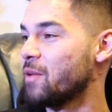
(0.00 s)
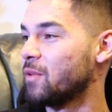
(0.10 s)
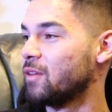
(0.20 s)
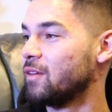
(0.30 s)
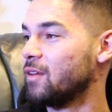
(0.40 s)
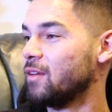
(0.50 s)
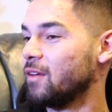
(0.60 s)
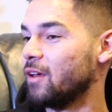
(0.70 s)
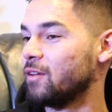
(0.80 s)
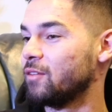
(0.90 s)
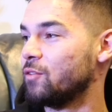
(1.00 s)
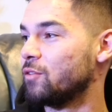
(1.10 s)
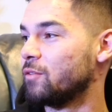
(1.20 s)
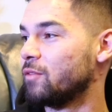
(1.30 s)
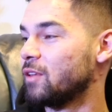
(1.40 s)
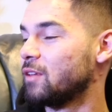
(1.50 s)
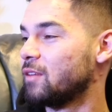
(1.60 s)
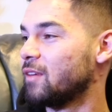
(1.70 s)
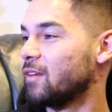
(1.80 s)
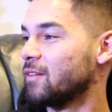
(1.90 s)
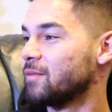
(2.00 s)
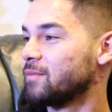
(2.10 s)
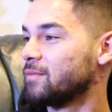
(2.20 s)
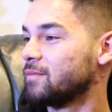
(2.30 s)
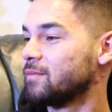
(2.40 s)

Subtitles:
time and go and visit. Yeah.